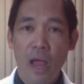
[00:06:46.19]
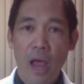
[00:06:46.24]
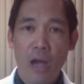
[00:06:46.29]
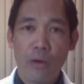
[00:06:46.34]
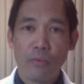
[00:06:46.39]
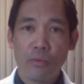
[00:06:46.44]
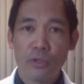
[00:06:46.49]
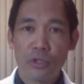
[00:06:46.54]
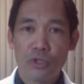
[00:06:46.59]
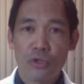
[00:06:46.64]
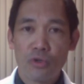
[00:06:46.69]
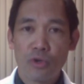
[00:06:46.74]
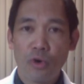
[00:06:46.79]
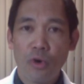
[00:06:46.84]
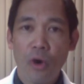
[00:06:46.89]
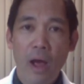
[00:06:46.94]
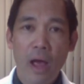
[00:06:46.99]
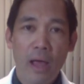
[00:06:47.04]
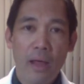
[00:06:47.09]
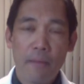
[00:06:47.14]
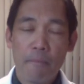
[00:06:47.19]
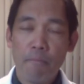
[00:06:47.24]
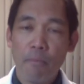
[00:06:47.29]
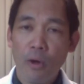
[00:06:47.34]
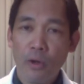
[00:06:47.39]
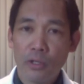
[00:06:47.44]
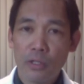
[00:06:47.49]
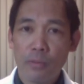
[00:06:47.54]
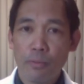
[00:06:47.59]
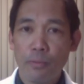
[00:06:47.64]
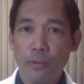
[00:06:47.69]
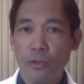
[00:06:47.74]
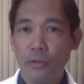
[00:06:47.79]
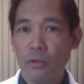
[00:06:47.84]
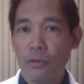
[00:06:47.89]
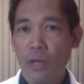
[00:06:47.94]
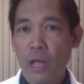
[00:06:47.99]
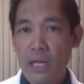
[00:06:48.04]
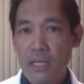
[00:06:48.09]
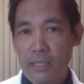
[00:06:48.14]
and will try
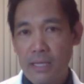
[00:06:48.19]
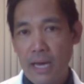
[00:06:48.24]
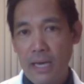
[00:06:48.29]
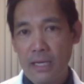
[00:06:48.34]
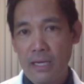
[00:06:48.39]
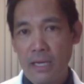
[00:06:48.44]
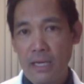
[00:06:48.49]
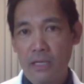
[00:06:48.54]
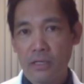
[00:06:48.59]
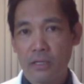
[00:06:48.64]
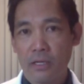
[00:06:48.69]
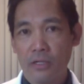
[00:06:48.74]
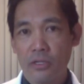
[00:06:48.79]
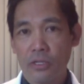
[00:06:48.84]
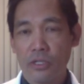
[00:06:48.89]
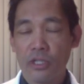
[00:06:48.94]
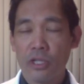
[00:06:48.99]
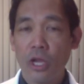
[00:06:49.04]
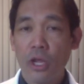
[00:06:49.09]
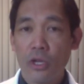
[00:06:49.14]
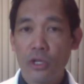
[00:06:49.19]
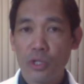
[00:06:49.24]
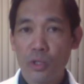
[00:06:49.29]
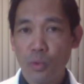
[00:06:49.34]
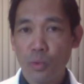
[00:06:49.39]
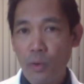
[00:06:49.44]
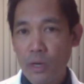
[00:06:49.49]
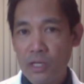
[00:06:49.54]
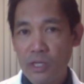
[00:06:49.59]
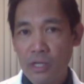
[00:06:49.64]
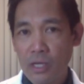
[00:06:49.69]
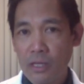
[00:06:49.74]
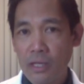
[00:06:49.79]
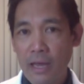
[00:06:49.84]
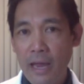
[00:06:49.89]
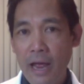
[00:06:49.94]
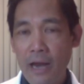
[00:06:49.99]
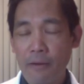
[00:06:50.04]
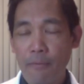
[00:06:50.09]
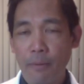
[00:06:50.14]
multiple techniques such as switching the
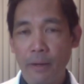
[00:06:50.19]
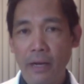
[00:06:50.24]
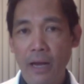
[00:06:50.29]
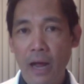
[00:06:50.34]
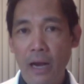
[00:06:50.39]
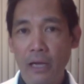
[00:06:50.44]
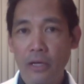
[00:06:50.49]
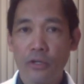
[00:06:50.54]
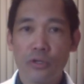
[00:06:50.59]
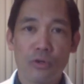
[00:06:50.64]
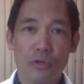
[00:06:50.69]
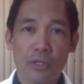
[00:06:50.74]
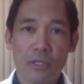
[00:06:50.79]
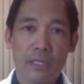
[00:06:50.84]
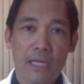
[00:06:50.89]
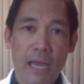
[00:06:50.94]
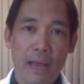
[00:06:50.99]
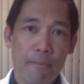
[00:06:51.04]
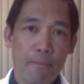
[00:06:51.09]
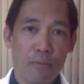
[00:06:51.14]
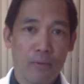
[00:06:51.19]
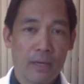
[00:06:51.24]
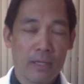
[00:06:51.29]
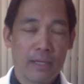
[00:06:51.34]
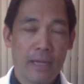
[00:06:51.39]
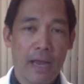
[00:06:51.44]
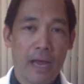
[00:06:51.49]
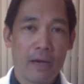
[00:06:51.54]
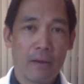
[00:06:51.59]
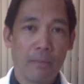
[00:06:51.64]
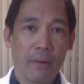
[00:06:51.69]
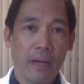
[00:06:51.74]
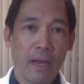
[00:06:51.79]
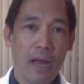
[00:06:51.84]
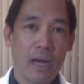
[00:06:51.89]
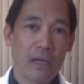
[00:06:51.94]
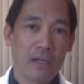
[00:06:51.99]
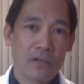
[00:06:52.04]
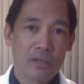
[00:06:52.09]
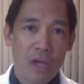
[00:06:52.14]
antibiotics or tapering the
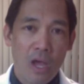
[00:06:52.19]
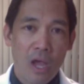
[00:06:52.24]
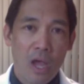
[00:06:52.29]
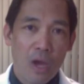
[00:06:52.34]
antibiotics,